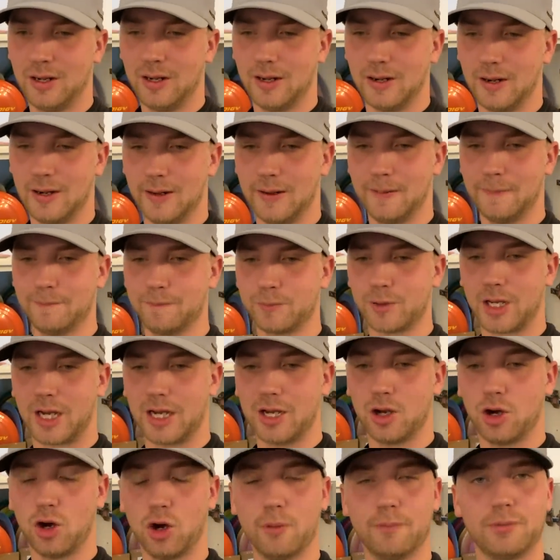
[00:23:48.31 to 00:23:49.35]
Um, I
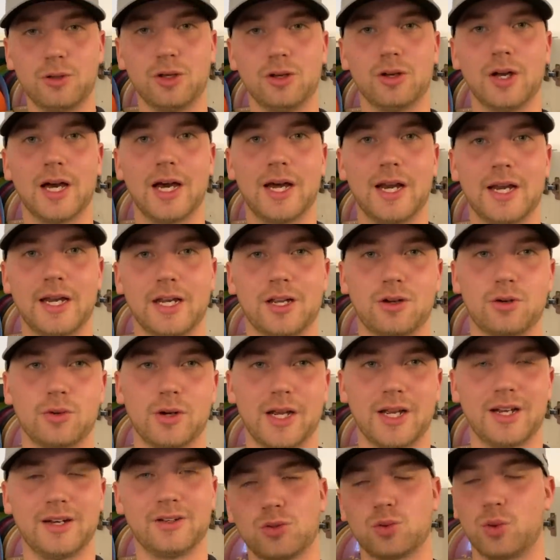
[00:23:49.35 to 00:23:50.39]
hope you had a
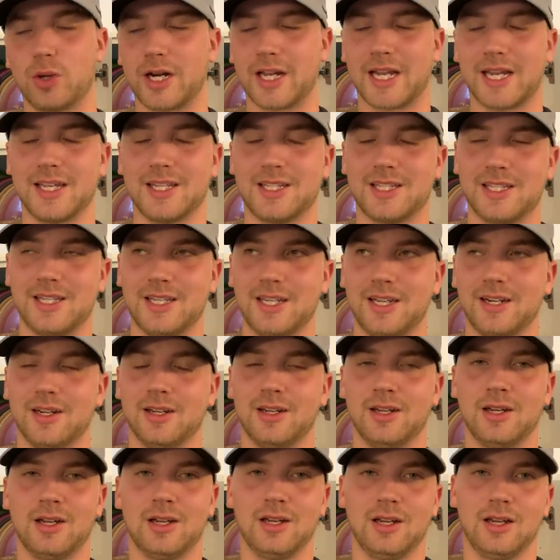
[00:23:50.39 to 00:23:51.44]
great 2018
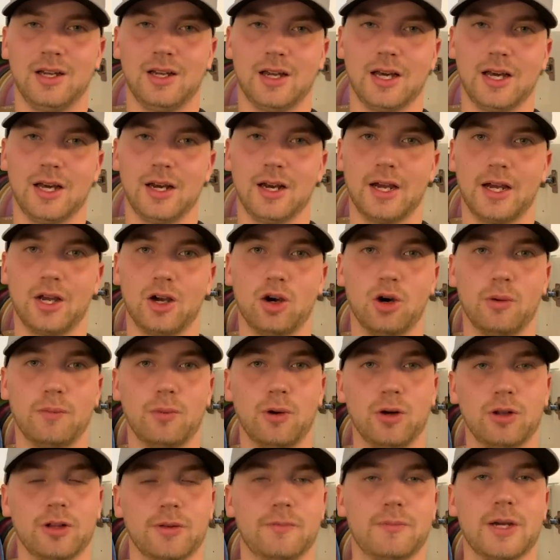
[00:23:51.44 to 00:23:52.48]
and I hope
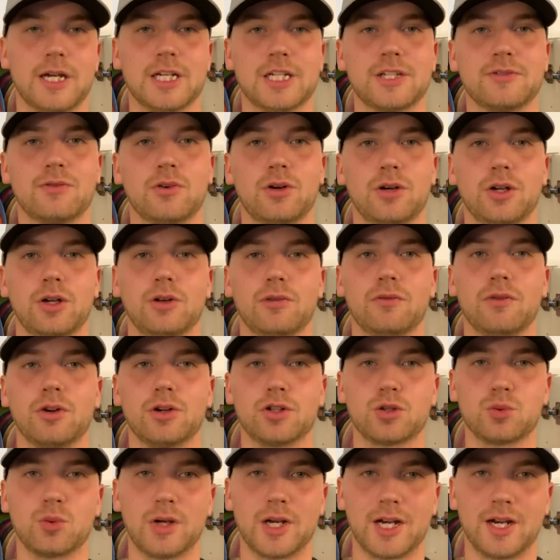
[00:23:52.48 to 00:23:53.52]
all the best for you for
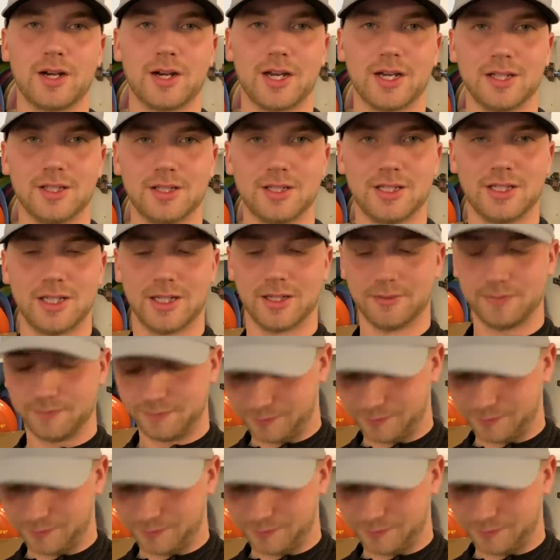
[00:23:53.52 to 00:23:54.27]
2019.